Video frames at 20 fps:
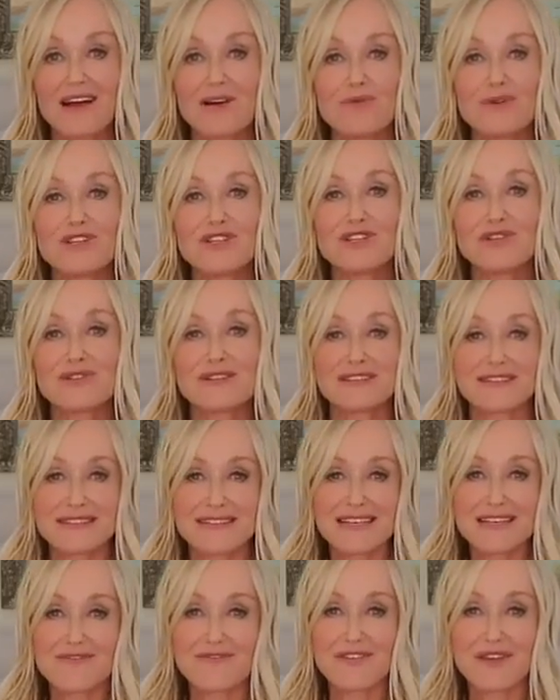I wish you could
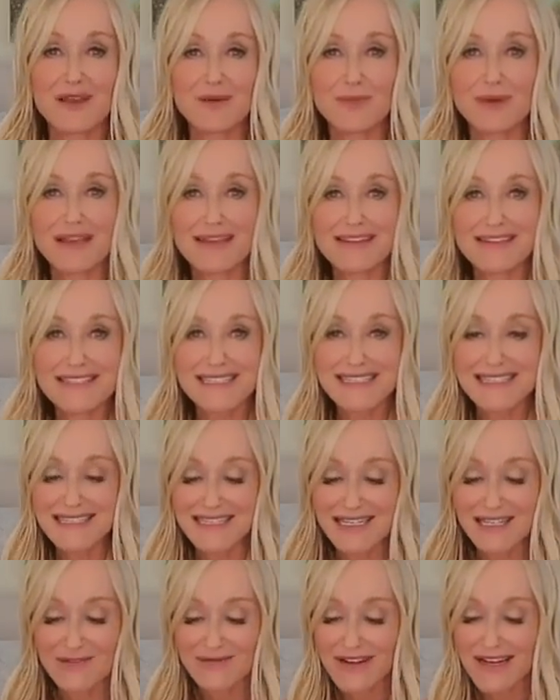see Phoebe because she's
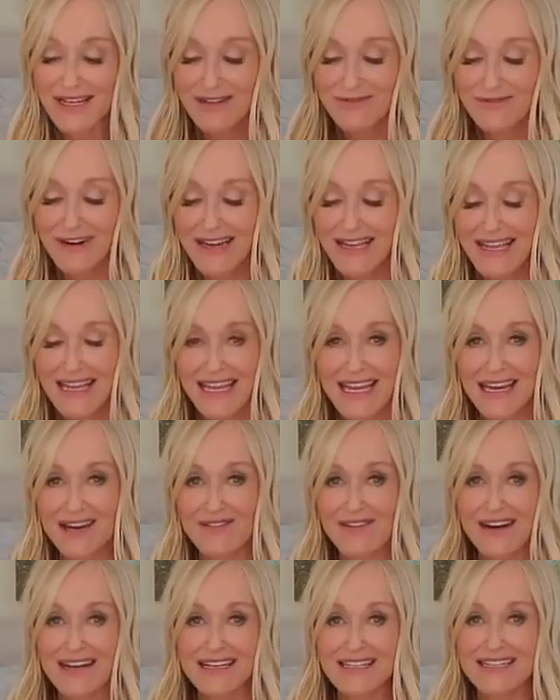kind of like right
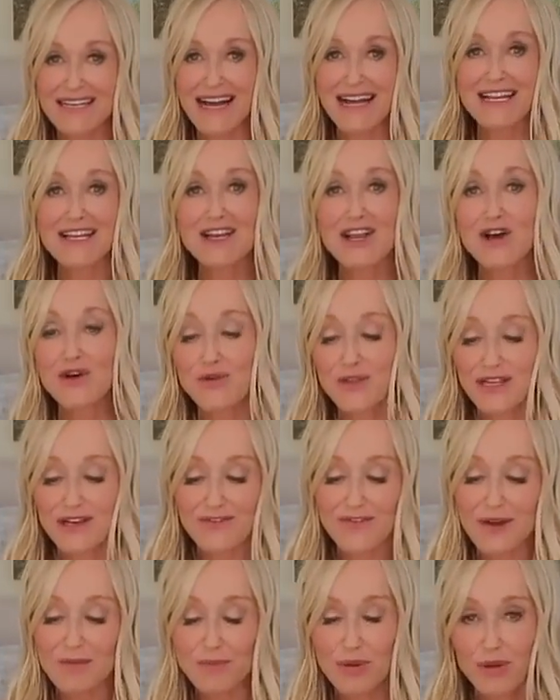here, and I know that
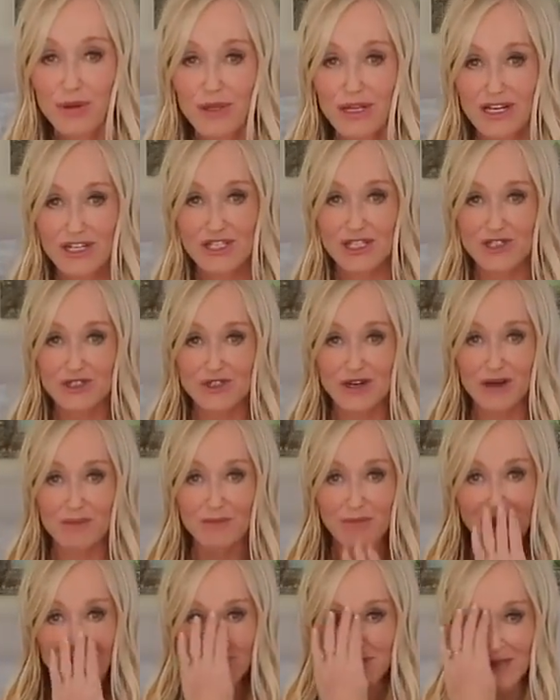if I pull her, she'll try
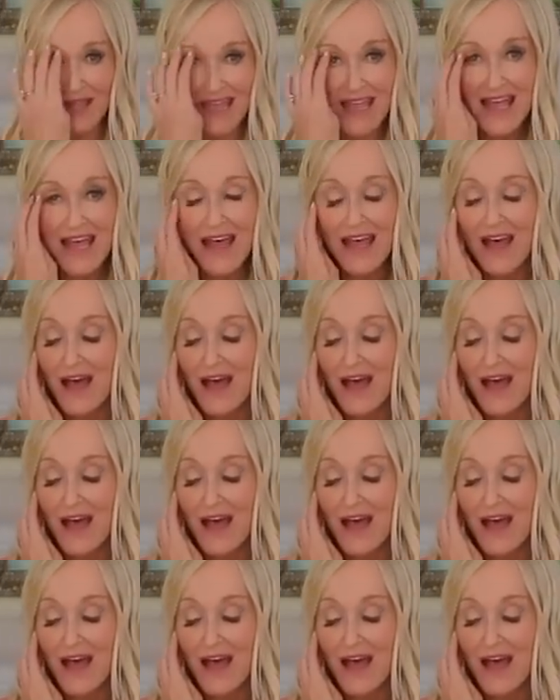and bite me.